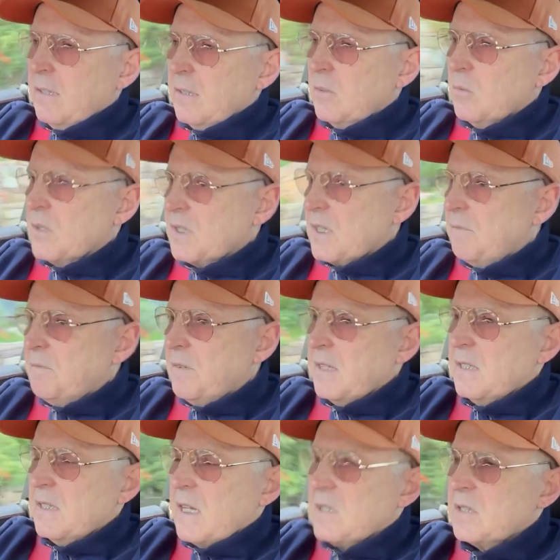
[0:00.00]
It was a
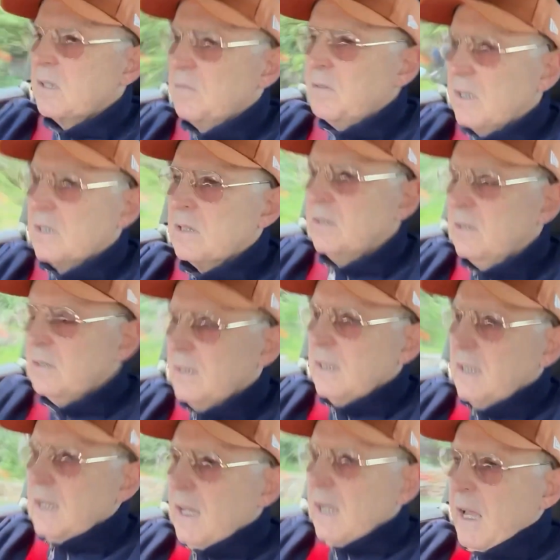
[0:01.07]
fantastic vehicle,
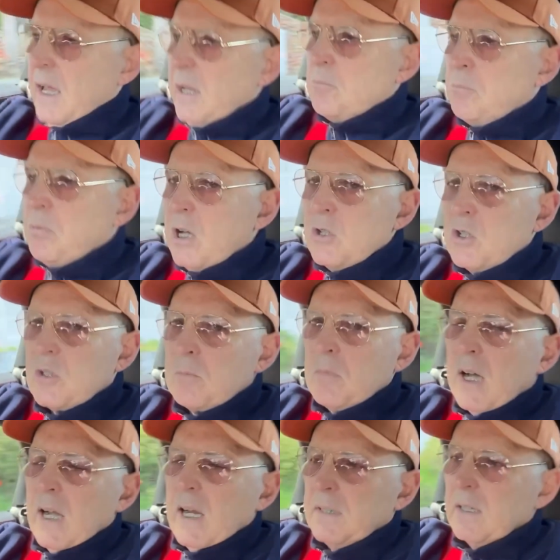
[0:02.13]
and post
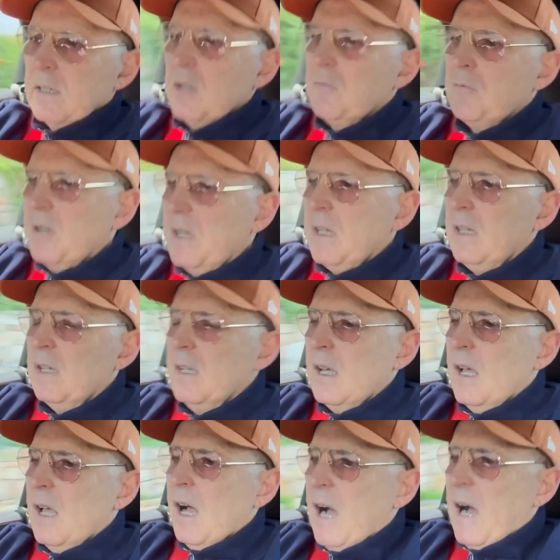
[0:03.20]
my delivery
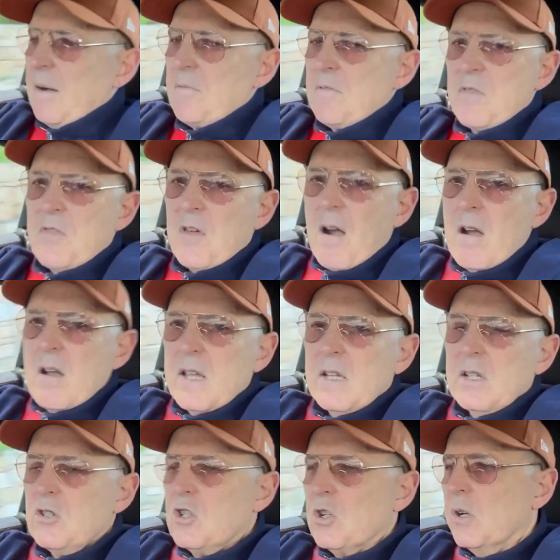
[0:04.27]
I've thoroughly
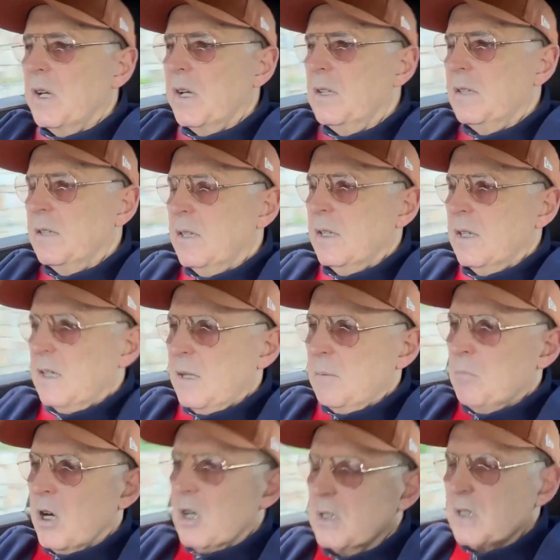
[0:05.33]
enjoyed the
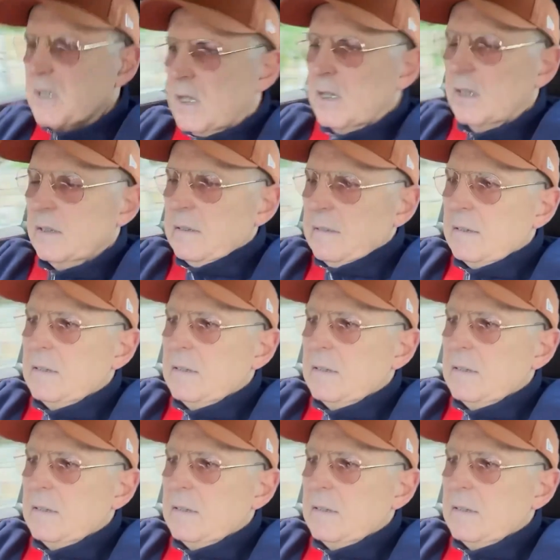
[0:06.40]
Boxster,